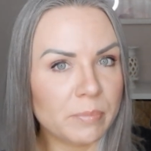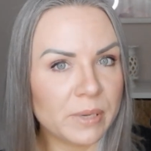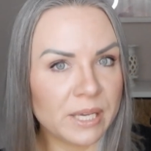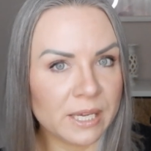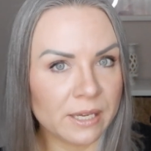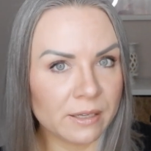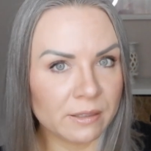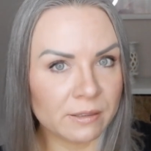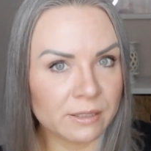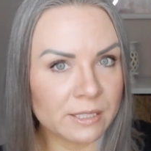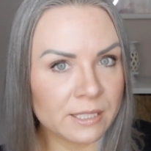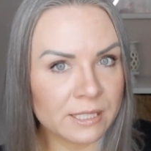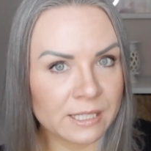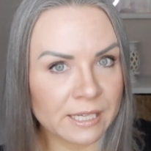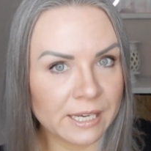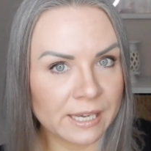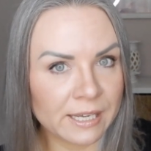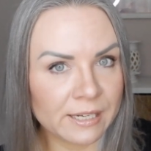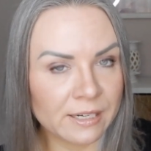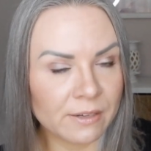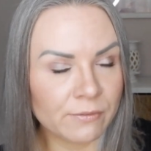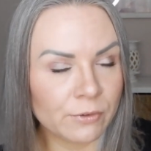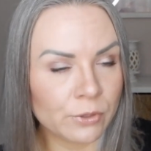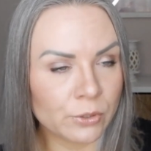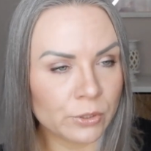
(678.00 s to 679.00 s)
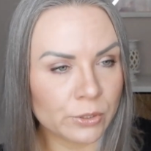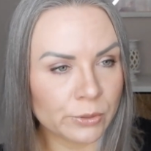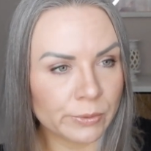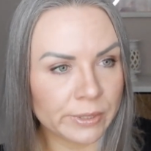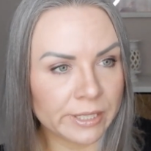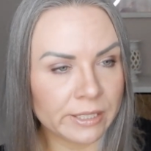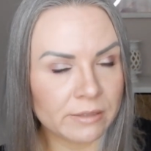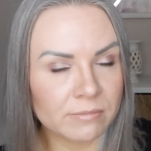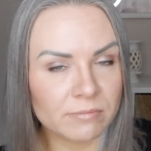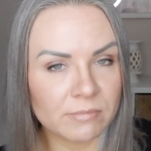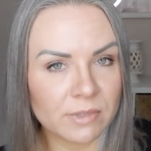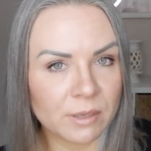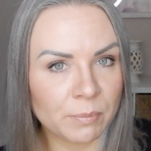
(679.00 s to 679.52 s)
peel skin if you're
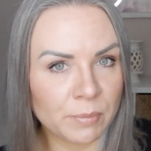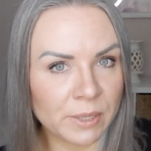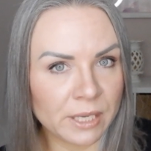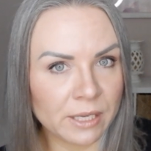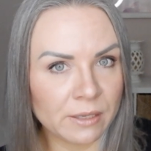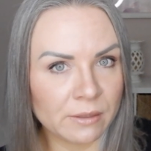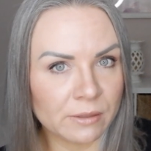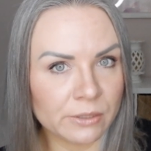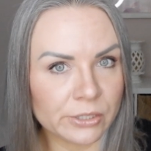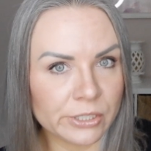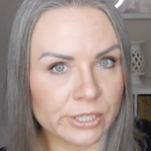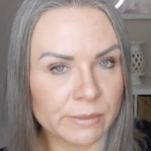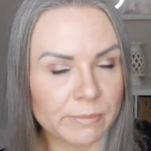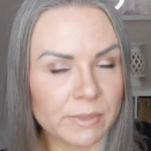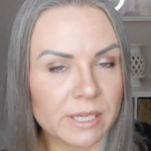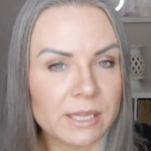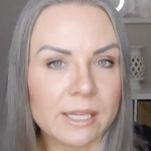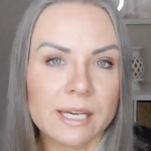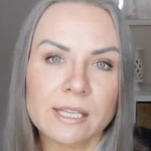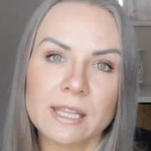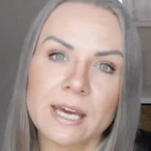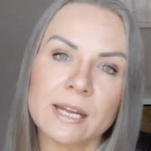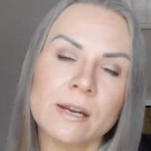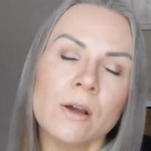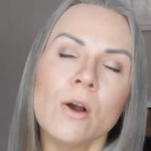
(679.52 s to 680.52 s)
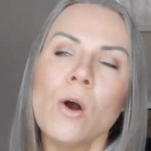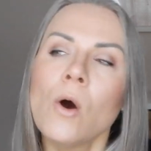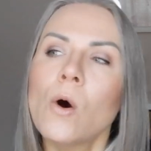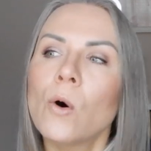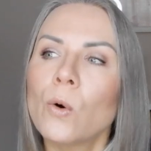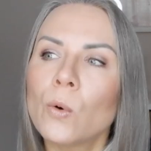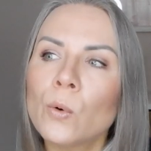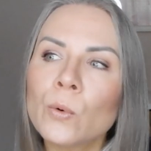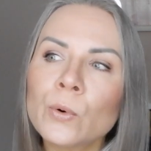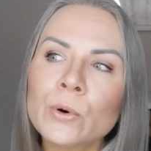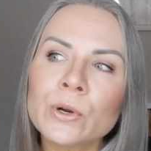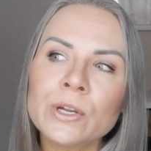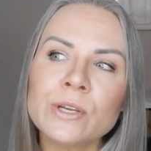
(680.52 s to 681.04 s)
doing a peel or something like that
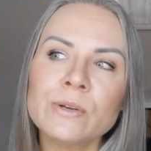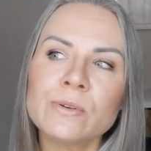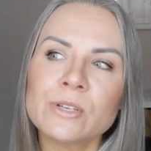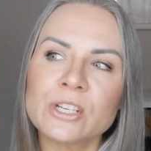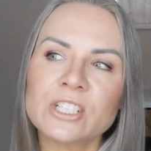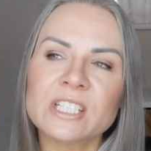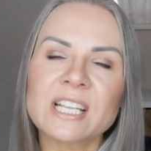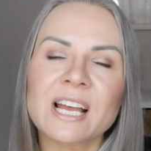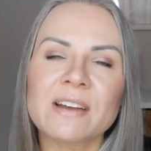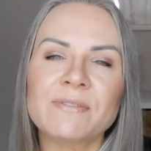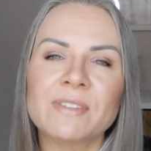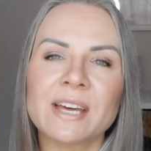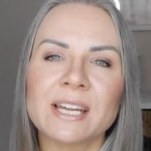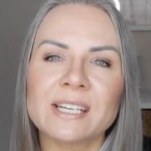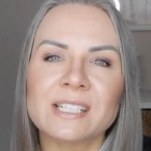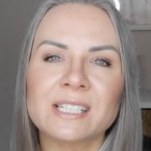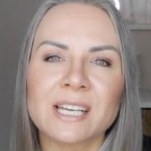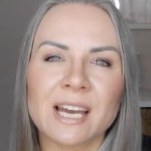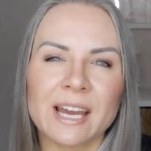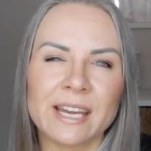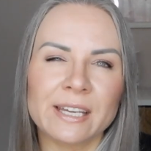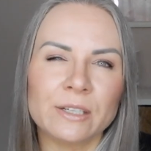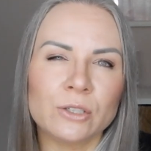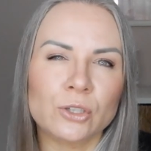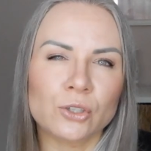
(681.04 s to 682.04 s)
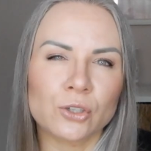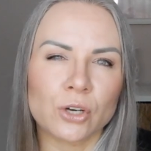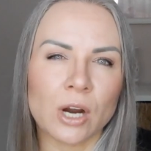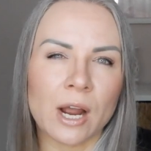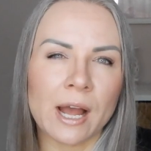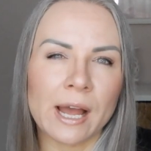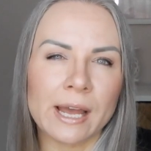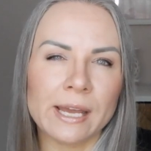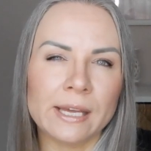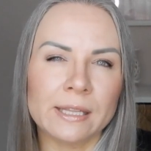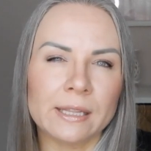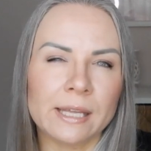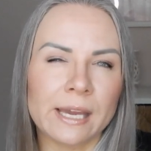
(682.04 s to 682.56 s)
or you just have that tight
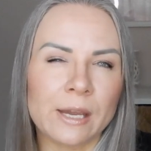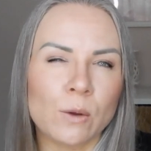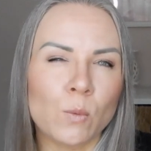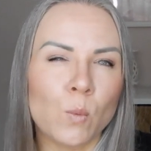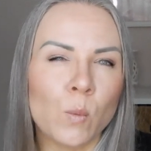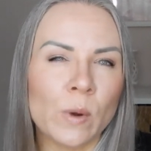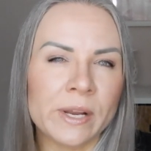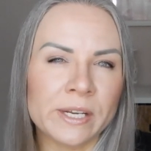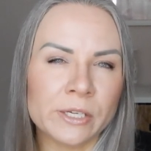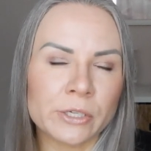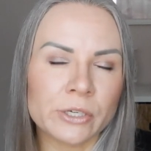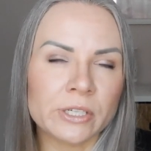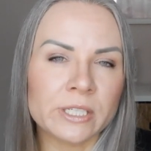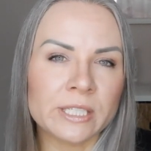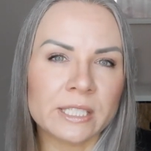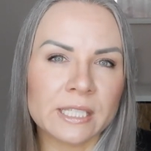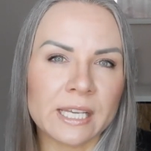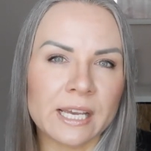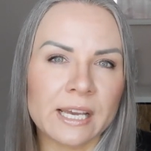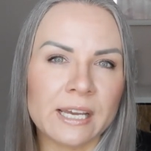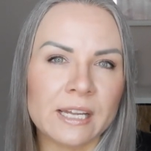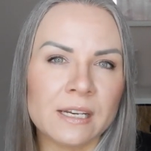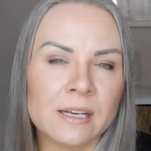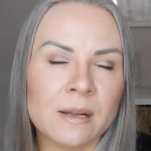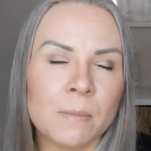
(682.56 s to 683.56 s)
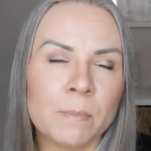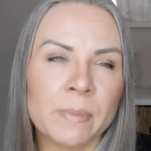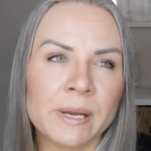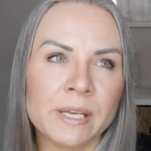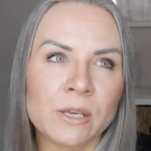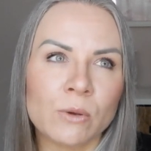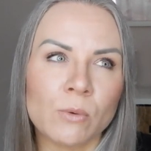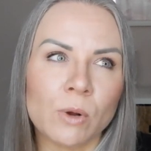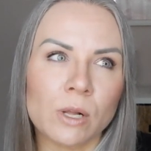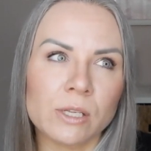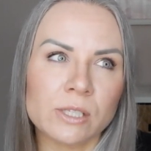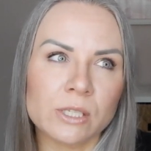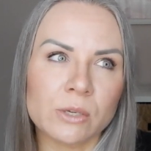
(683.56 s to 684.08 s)
dry like winter skin
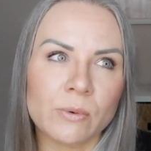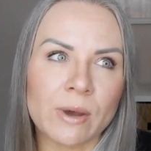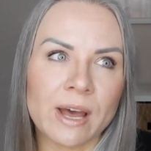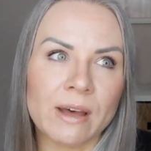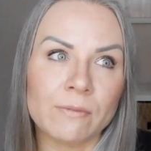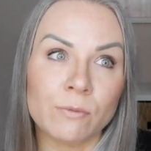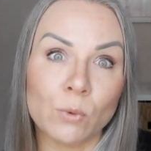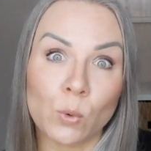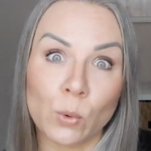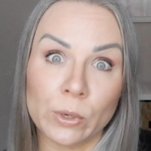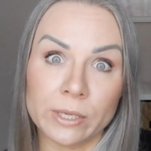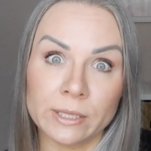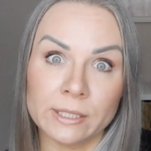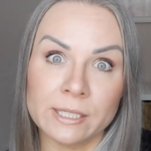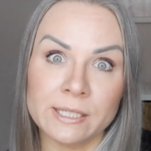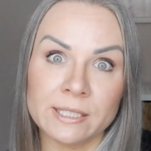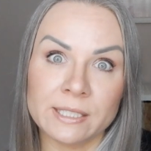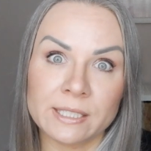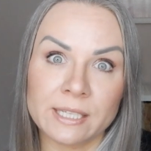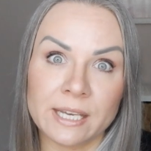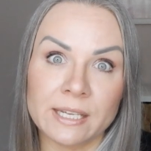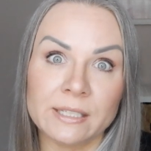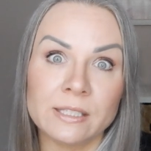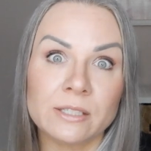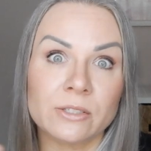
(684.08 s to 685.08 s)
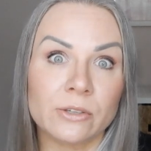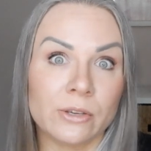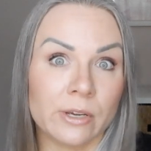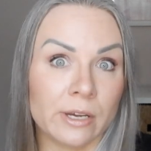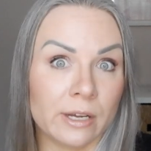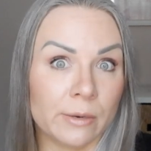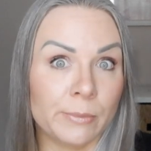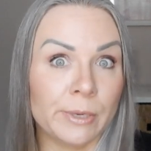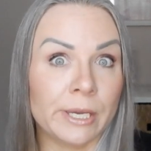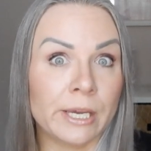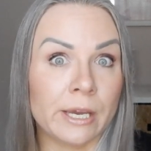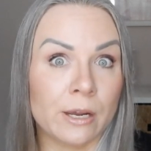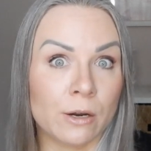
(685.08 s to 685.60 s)
but you also have oily skin so you
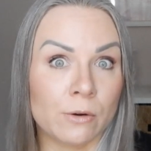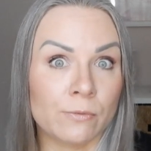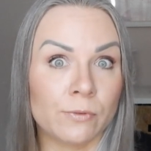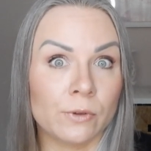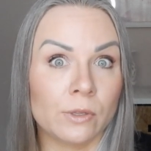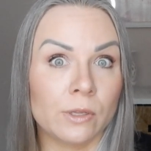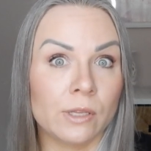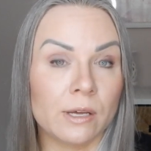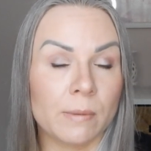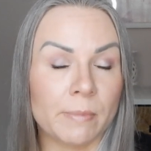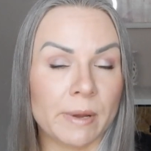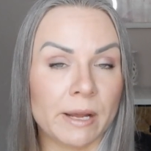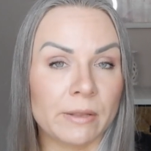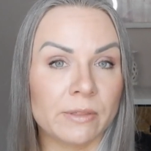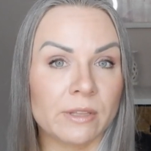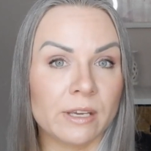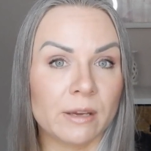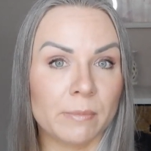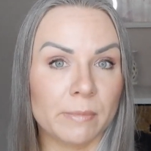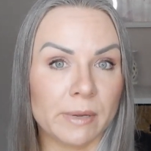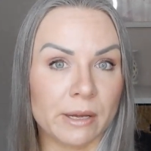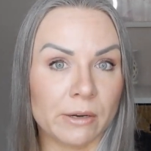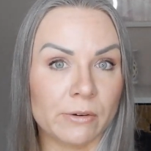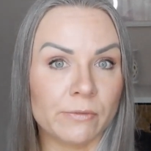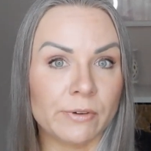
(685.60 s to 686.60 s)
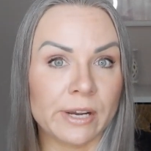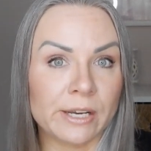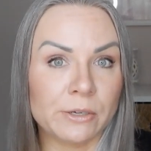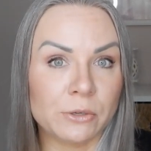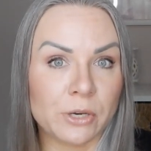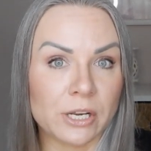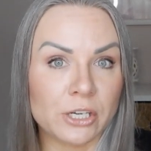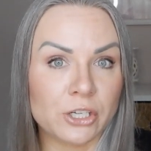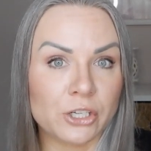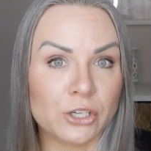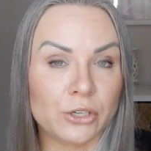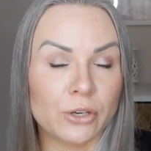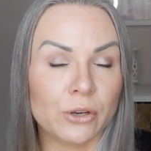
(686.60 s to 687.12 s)
got to be careful about the amount of
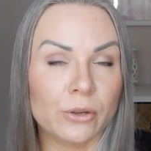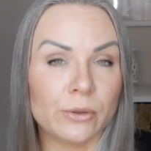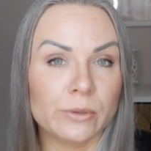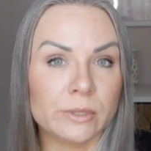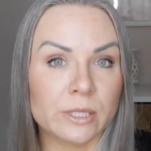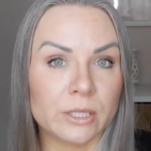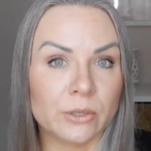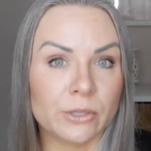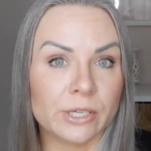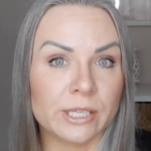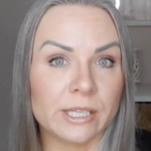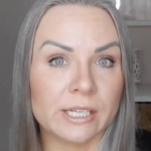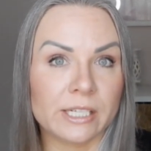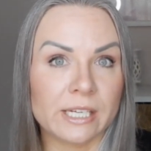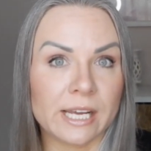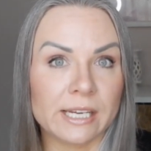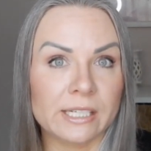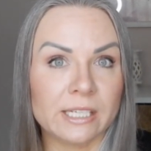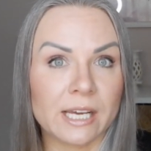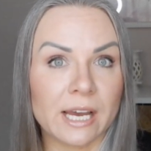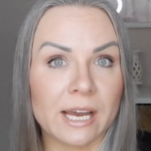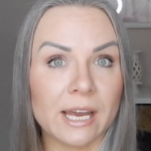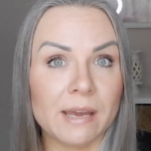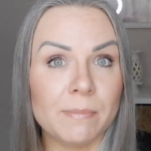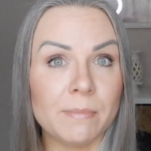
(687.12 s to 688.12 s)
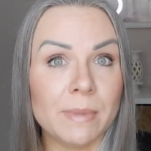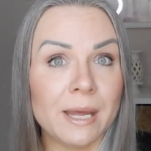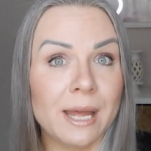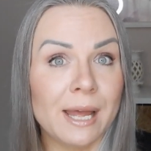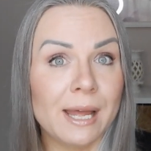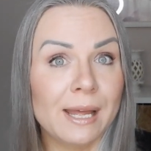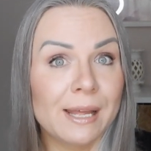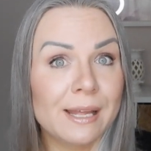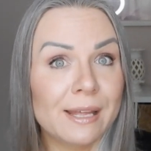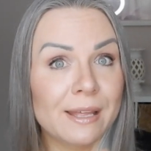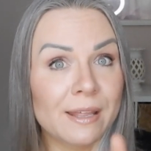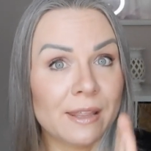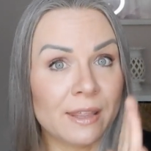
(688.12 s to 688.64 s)
hydration you use during the daytime
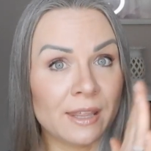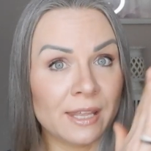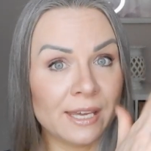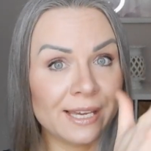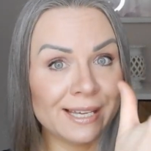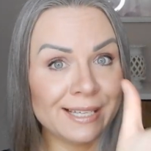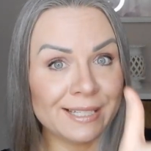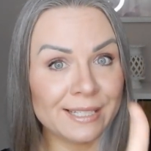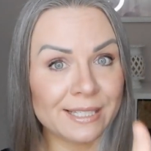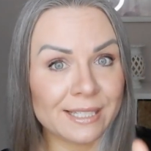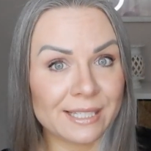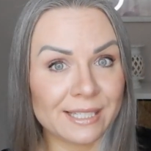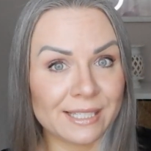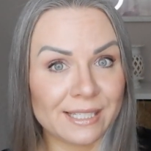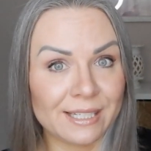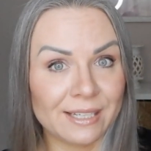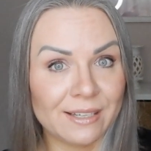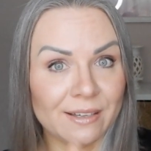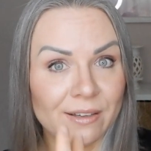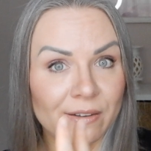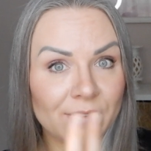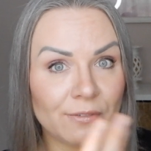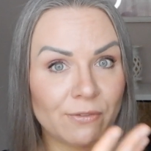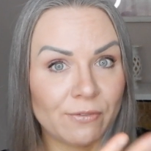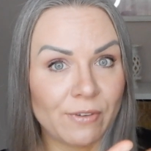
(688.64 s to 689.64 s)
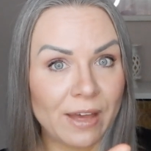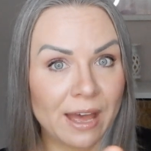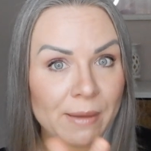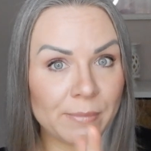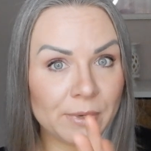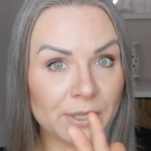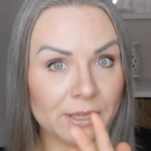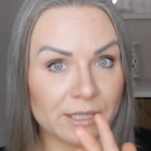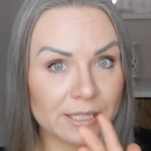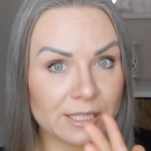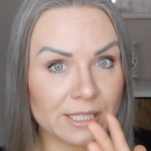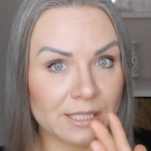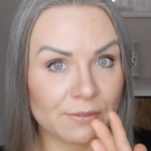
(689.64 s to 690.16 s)
this
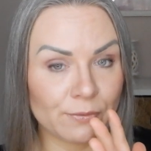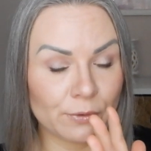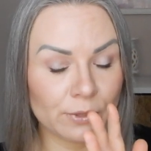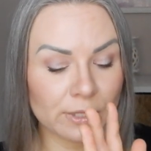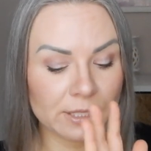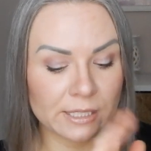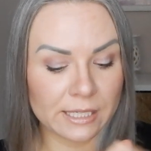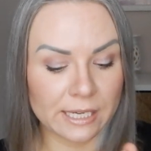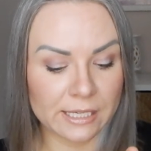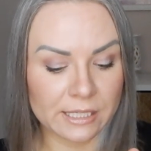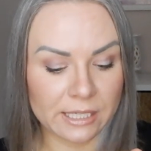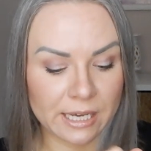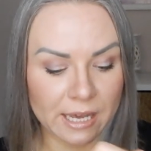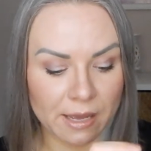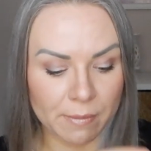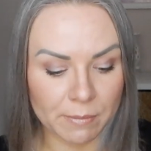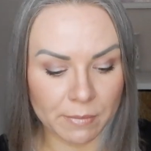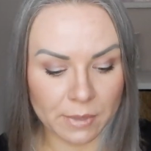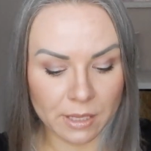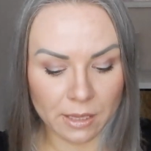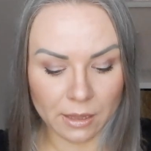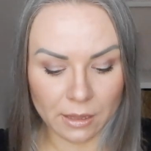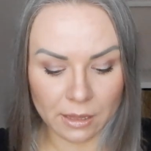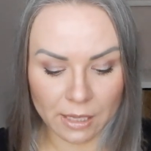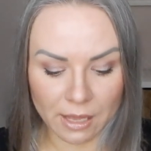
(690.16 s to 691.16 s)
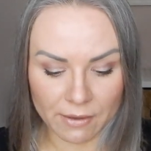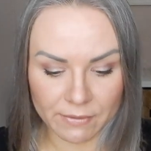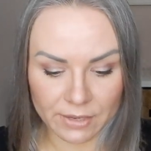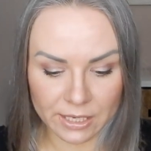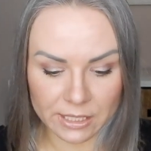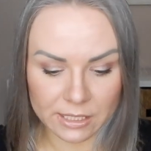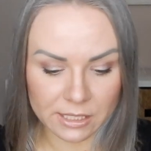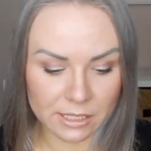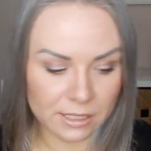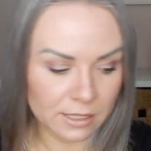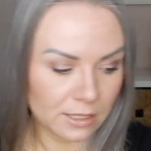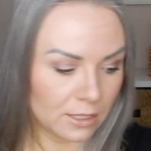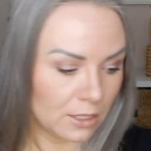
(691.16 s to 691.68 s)
fabulous for the daytime love
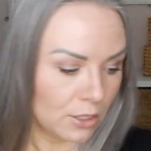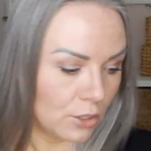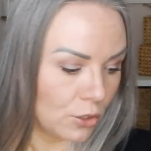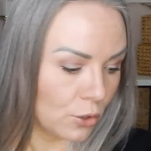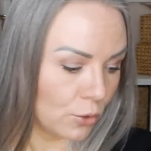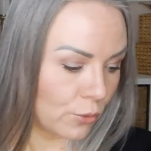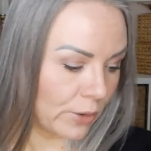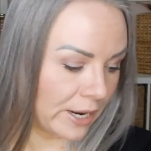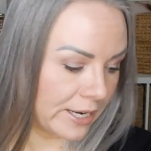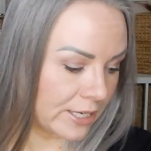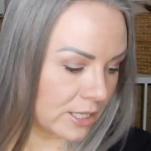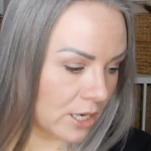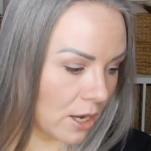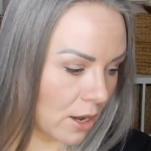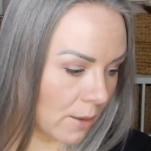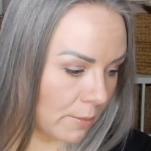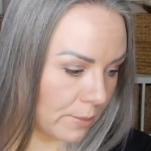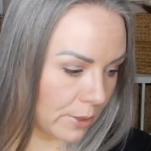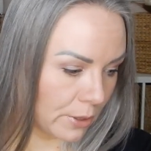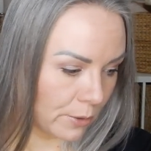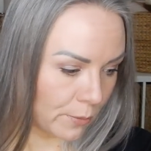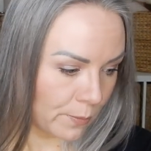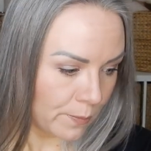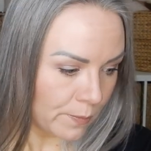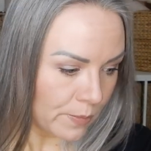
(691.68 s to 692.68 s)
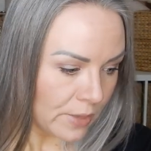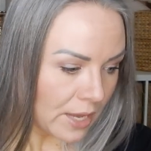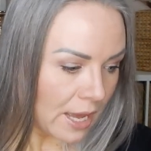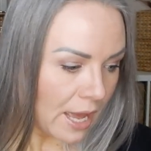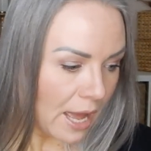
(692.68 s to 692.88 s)
it great combo